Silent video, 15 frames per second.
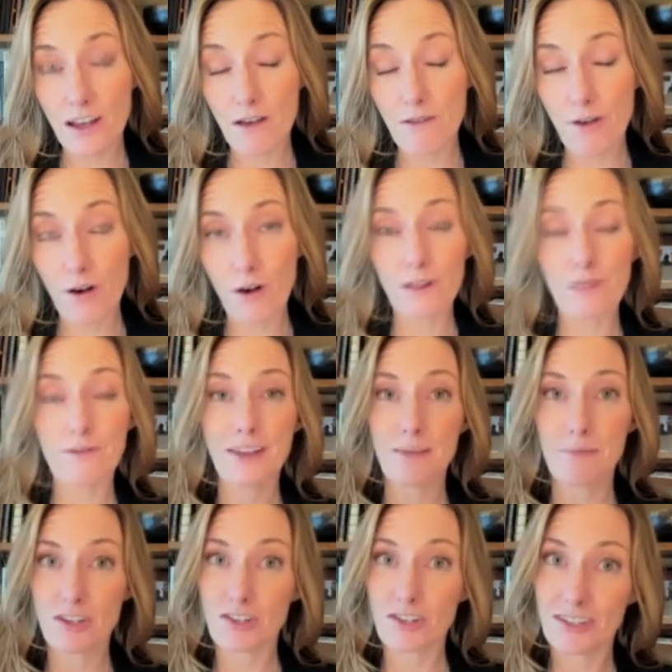of all of the
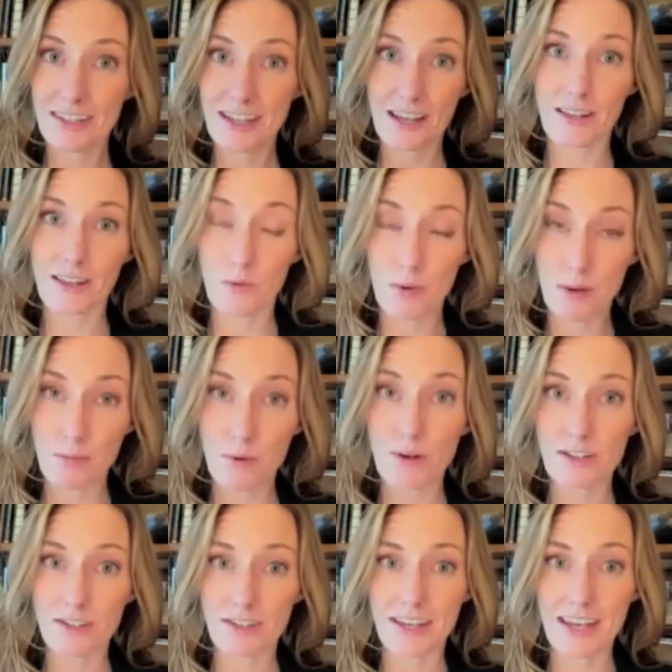emissions that, that we put
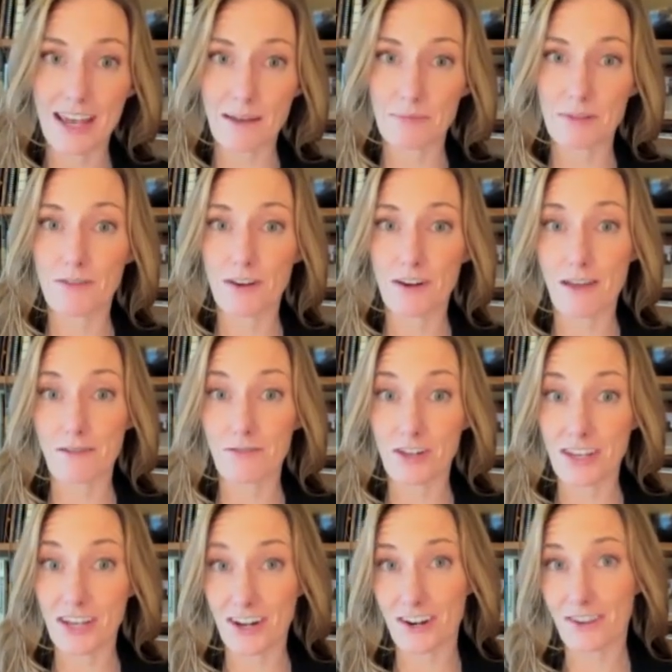into the atmosphere every
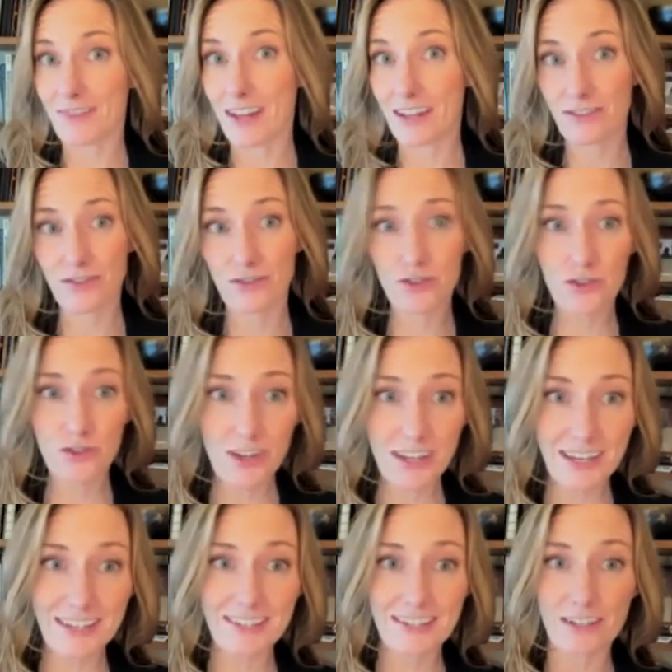year. And that's
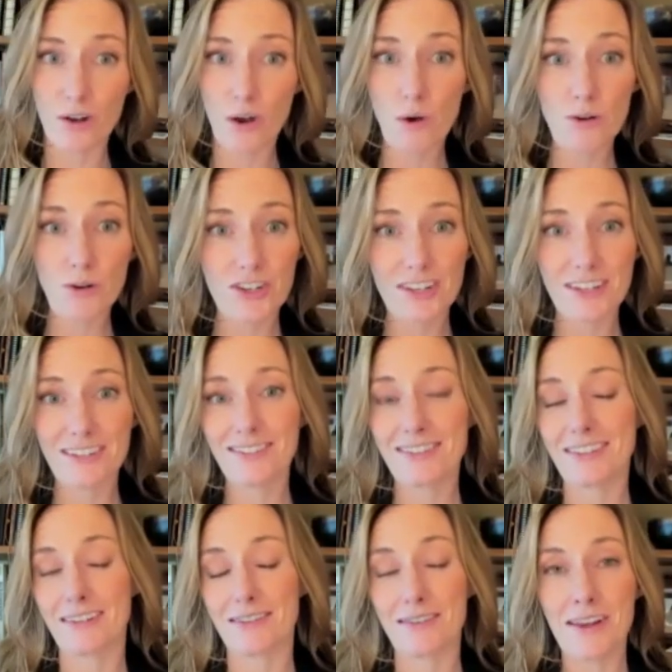trees and oceans
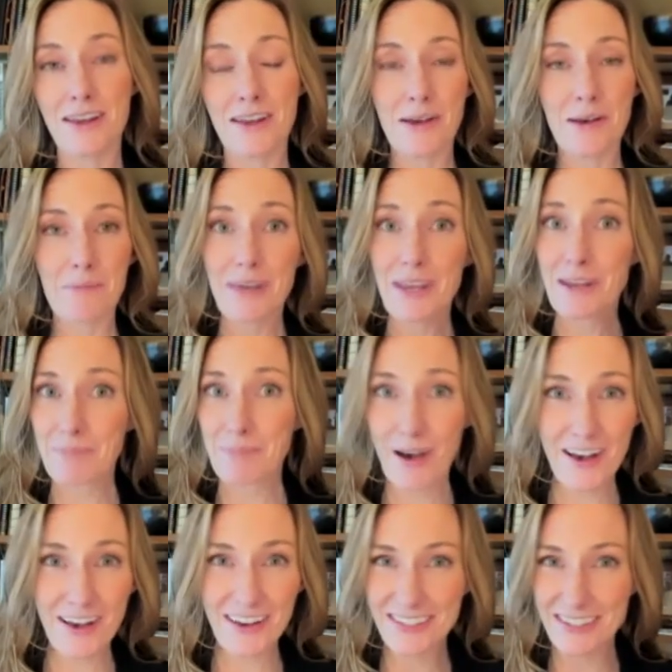and peat
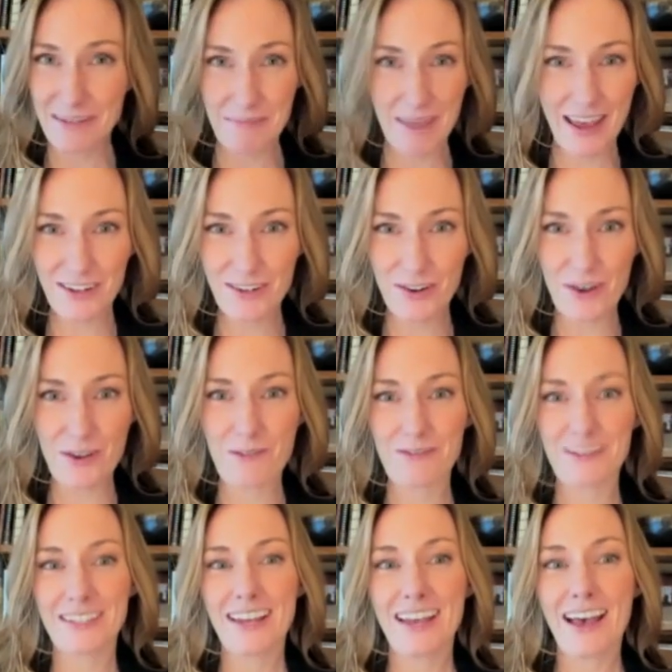bogs and
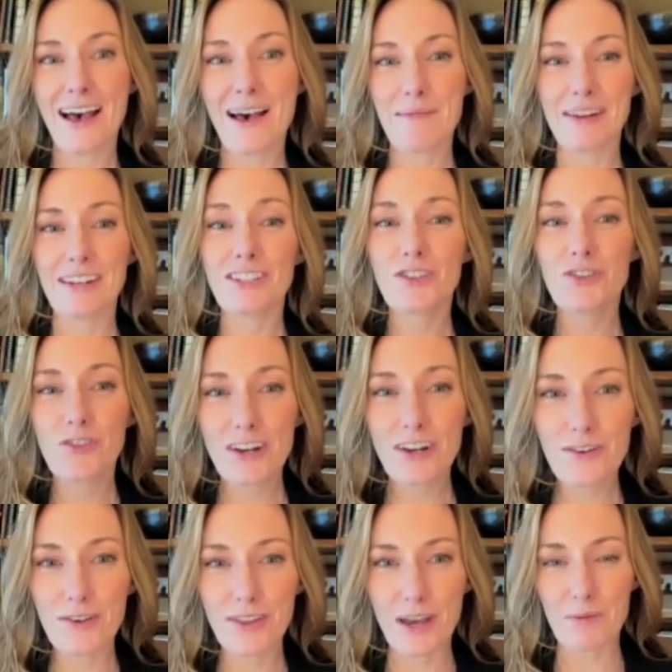mangroves. Um, and it's
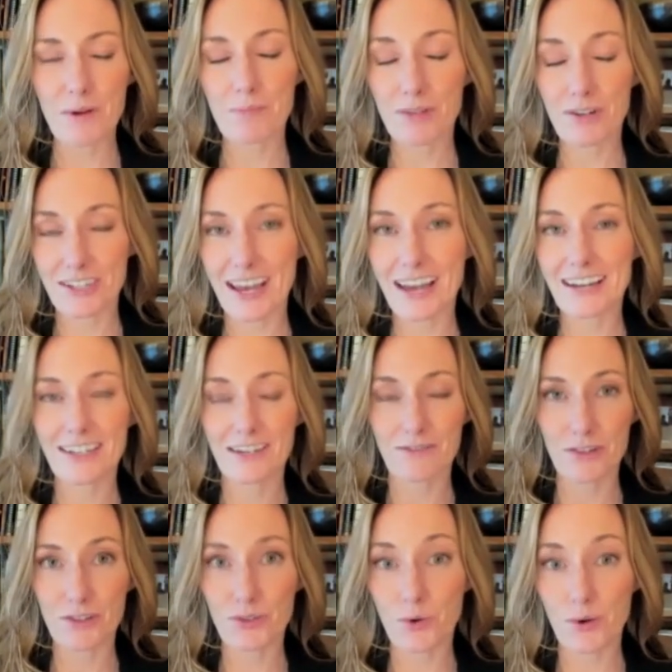critical that we protect and
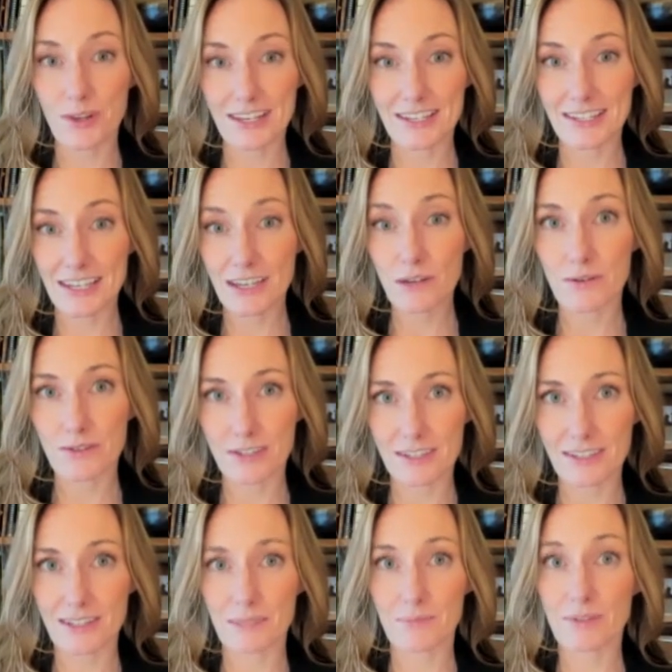restore these
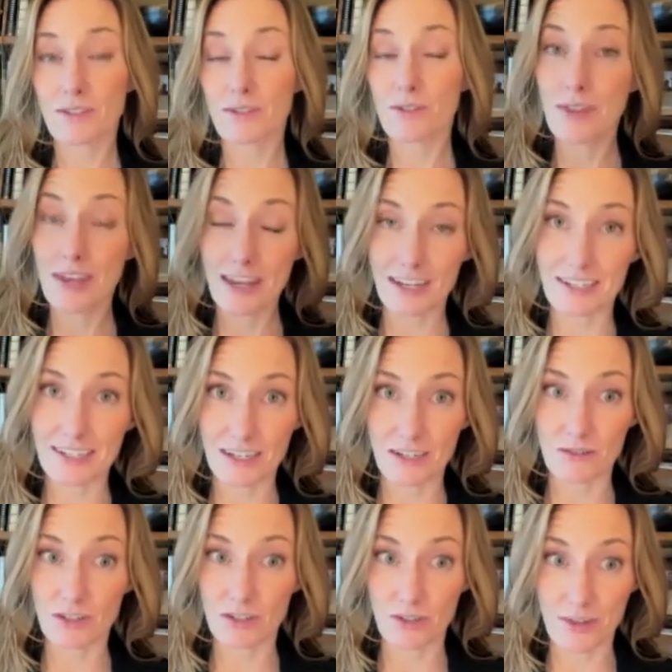ecosystems so they
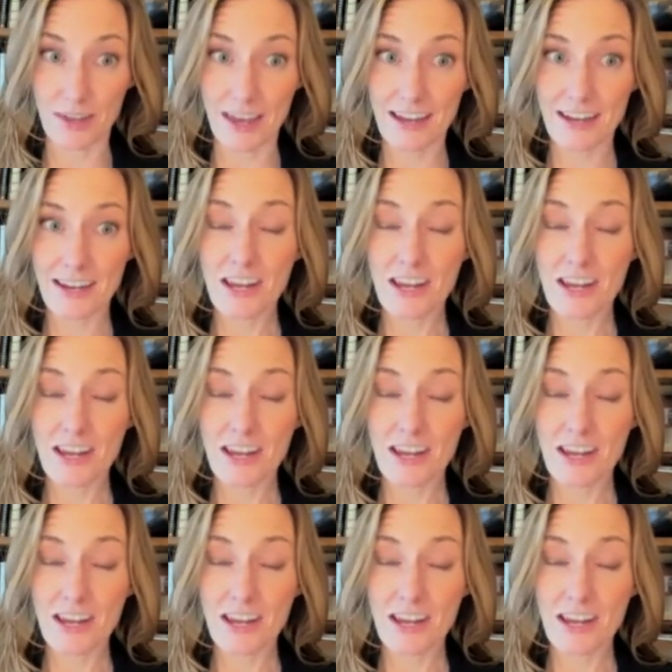continue to do that.